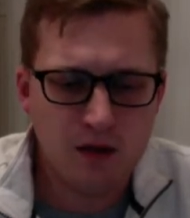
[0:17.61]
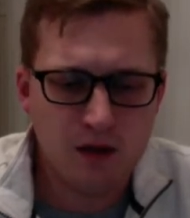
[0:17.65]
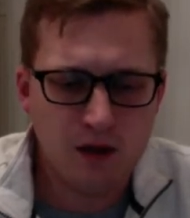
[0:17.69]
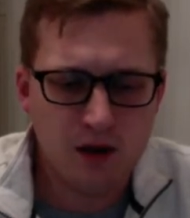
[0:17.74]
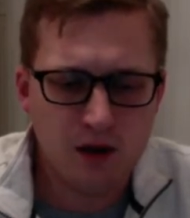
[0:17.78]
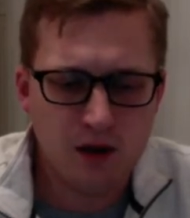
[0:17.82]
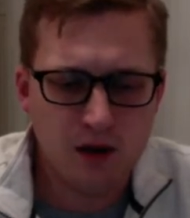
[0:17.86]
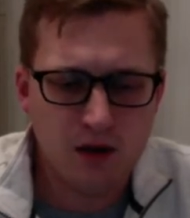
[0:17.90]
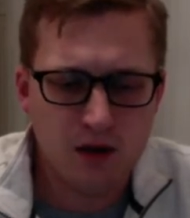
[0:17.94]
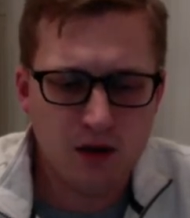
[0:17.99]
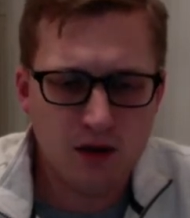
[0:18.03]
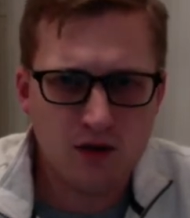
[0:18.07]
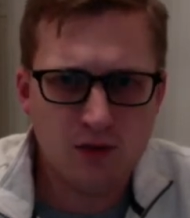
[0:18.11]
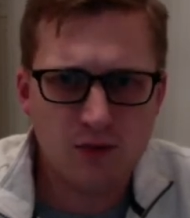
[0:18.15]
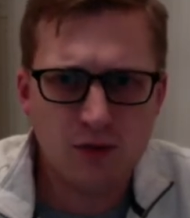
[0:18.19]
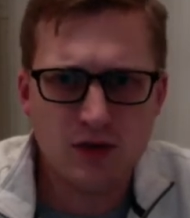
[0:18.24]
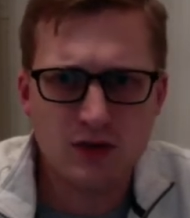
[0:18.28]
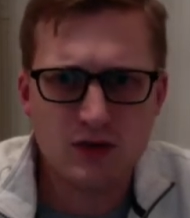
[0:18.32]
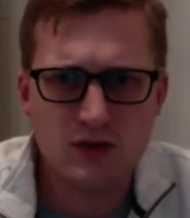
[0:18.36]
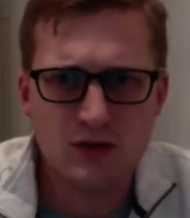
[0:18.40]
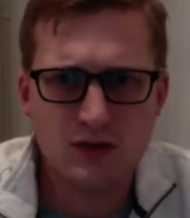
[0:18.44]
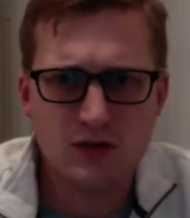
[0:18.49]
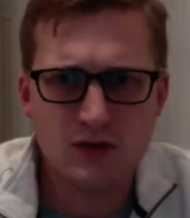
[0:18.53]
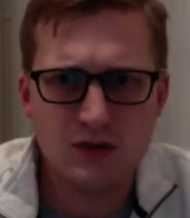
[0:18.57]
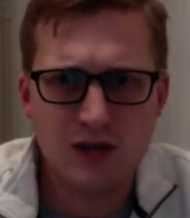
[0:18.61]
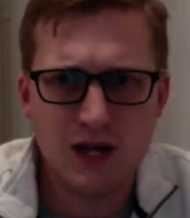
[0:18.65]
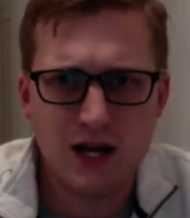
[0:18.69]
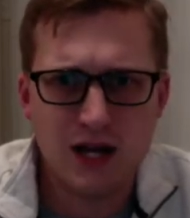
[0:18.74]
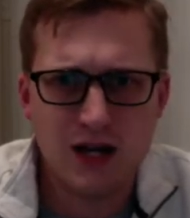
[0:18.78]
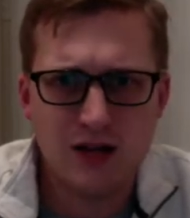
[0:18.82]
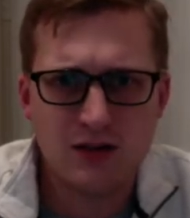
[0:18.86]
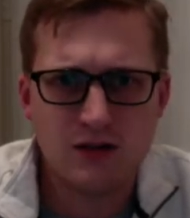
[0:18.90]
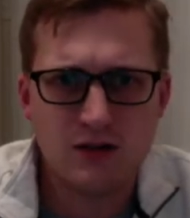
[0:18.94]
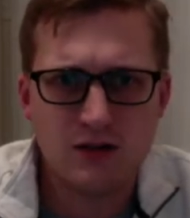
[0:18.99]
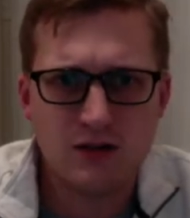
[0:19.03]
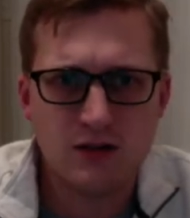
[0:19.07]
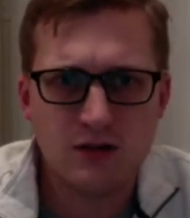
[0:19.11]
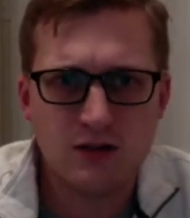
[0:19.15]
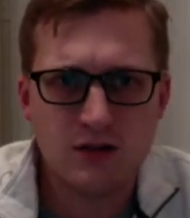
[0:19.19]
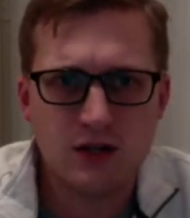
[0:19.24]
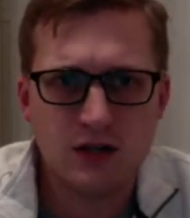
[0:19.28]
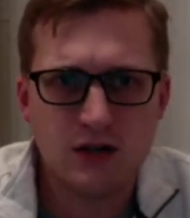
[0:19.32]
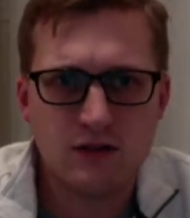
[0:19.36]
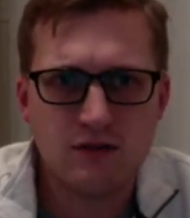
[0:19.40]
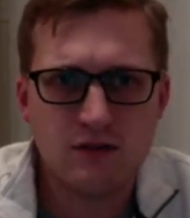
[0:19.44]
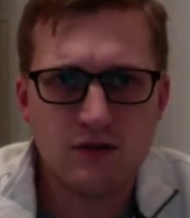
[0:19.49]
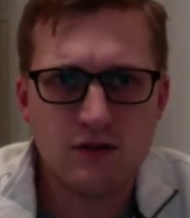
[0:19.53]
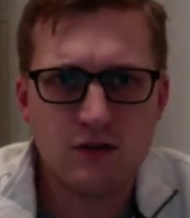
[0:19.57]
especially you dads.
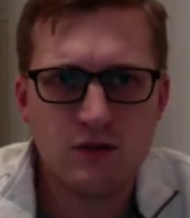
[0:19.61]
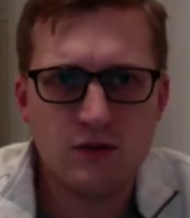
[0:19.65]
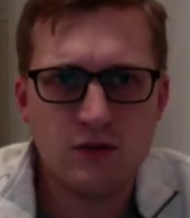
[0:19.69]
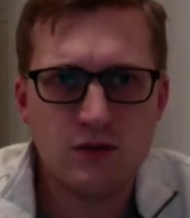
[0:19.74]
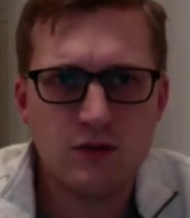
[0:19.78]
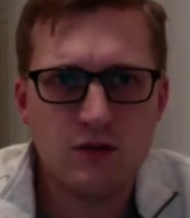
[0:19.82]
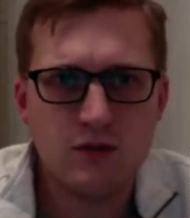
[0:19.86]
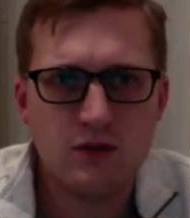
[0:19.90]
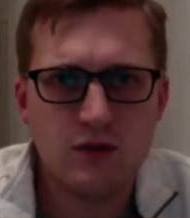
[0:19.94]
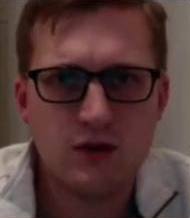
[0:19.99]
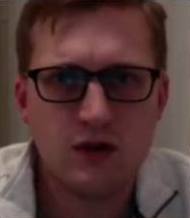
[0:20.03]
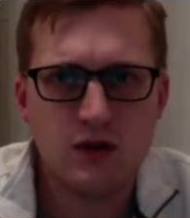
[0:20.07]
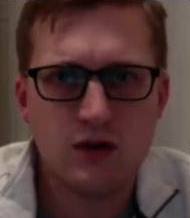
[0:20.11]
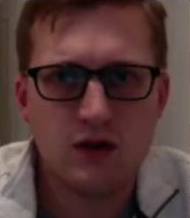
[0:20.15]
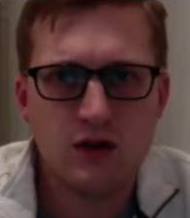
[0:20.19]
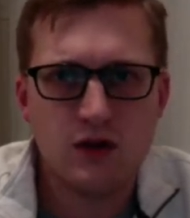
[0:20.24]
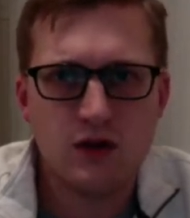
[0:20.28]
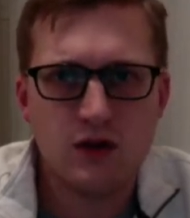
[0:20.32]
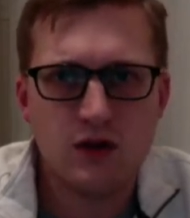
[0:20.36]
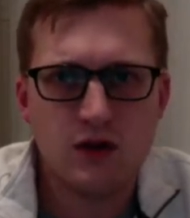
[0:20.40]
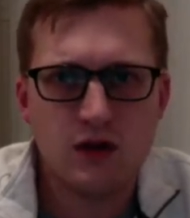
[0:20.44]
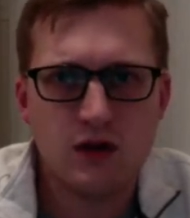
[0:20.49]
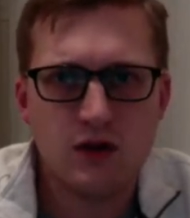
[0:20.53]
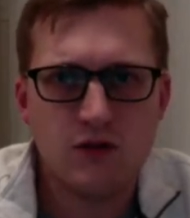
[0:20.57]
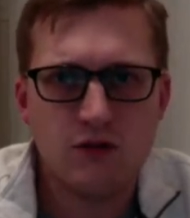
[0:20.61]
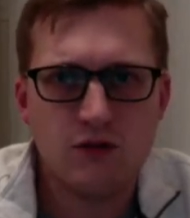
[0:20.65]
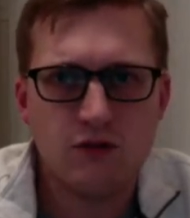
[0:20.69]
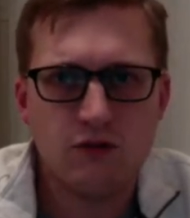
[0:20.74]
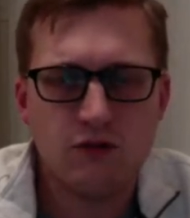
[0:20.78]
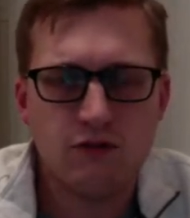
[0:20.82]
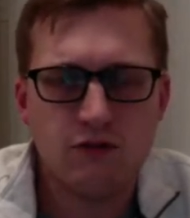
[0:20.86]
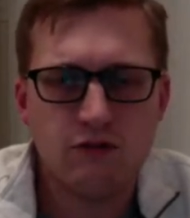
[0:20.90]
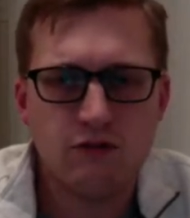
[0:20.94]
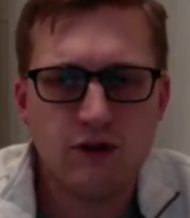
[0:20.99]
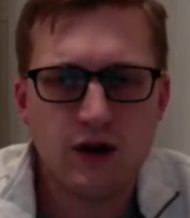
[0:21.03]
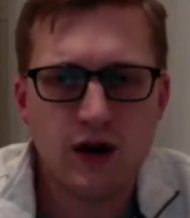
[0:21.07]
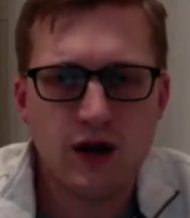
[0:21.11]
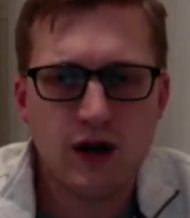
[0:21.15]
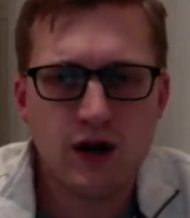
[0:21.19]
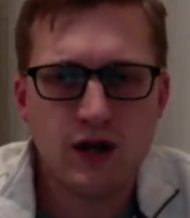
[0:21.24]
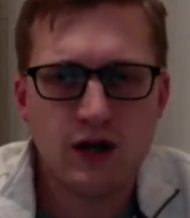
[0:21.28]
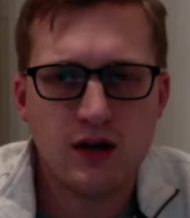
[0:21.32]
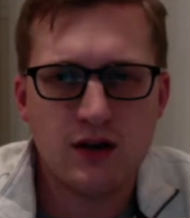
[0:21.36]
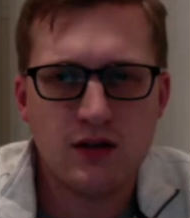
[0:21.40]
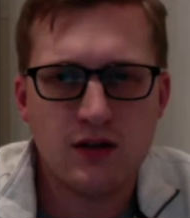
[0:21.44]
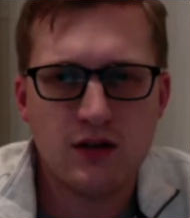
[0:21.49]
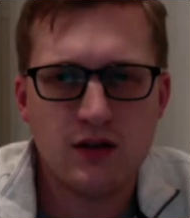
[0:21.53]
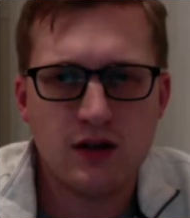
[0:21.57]
Like if you
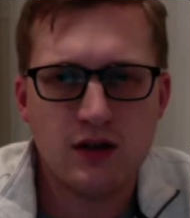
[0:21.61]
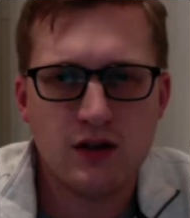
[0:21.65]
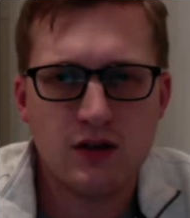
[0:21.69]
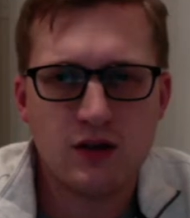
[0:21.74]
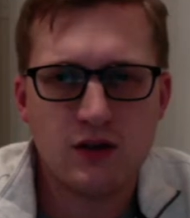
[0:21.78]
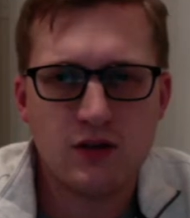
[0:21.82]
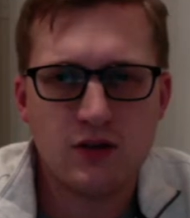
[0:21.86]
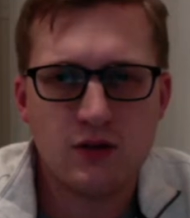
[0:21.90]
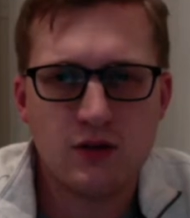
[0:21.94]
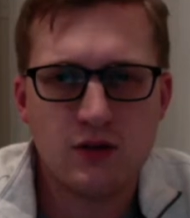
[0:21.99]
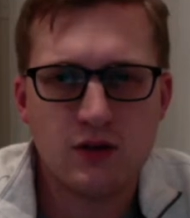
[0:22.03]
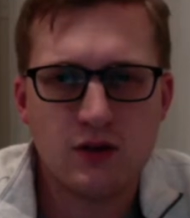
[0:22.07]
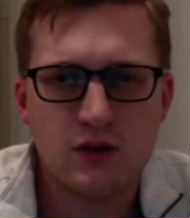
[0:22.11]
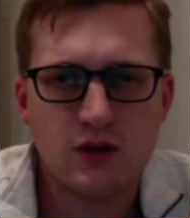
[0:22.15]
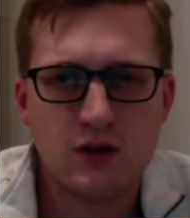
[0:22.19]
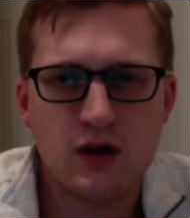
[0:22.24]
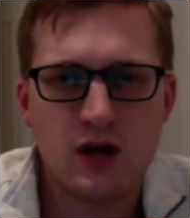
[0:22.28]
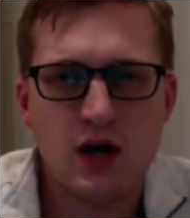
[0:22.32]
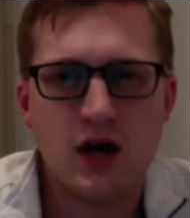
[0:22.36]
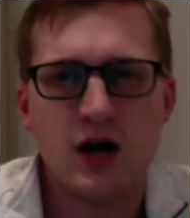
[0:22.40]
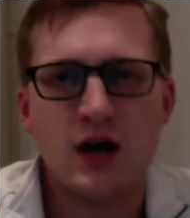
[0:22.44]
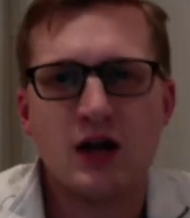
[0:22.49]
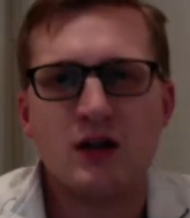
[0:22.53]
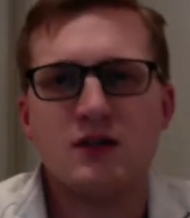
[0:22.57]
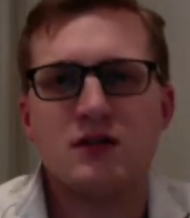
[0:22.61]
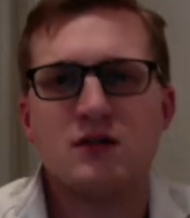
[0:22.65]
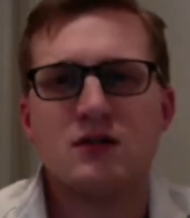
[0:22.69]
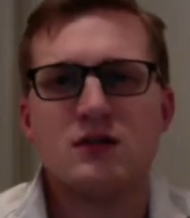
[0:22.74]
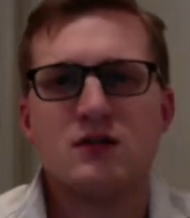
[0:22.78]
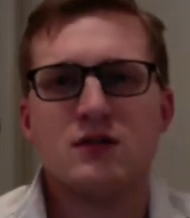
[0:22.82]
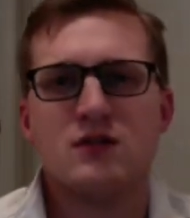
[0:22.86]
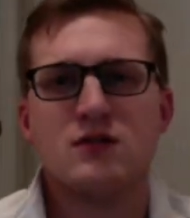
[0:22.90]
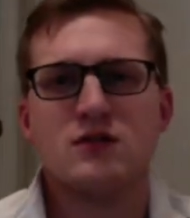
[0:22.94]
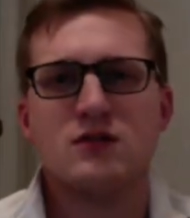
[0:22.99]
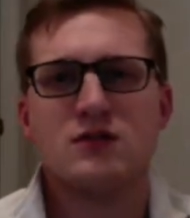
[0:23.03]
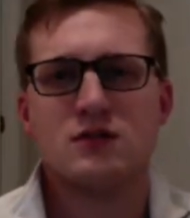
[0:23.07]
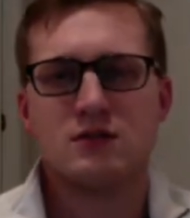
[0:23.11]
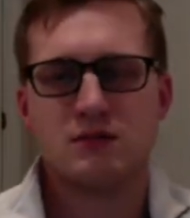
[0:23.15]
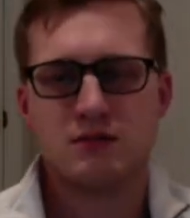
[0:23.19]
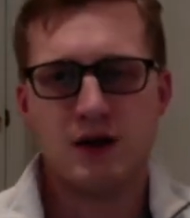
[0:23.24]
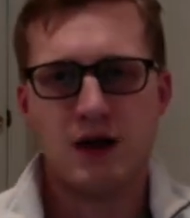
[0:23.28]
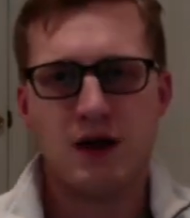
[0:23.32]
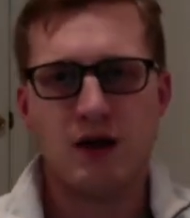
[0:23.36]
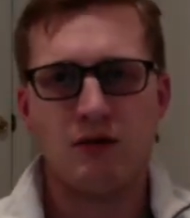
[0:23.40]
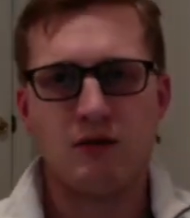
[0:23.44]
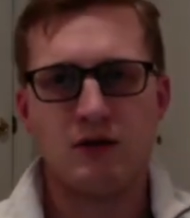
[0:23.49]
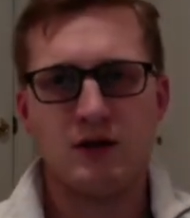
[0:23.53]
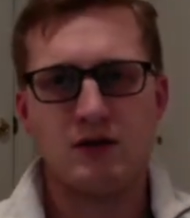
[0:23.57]
find that you are not
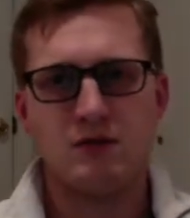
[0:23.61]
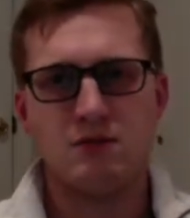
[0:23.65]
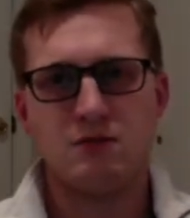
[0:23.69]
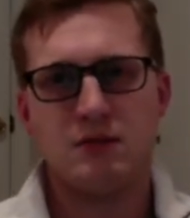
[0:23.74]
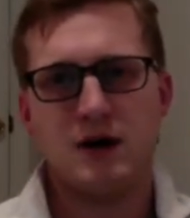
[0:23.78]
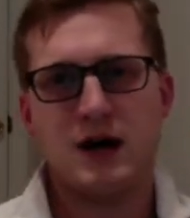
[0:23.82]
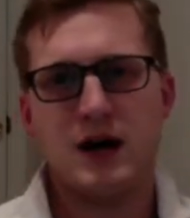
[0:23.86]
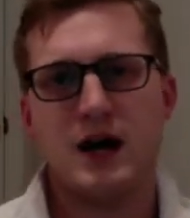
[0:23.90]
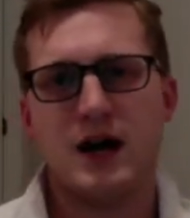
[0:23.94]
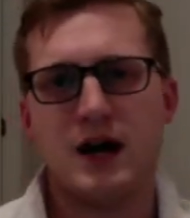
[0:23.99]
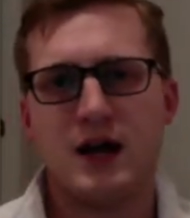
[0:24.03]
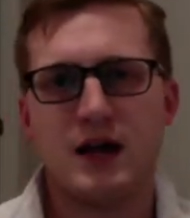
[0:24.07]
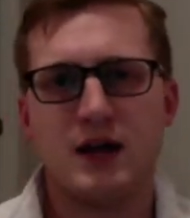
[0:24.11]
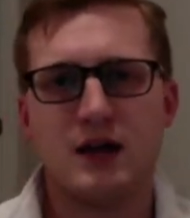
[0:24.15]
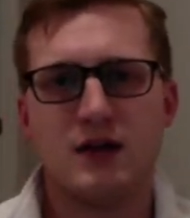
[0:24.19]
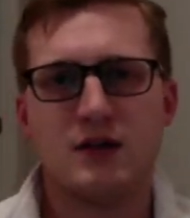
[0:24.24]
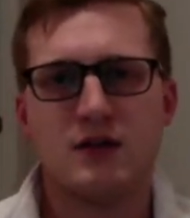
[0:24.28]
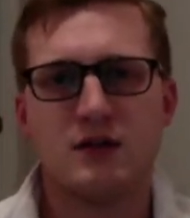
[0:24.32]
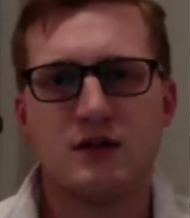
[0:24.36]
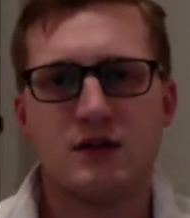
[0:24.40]
surrounded by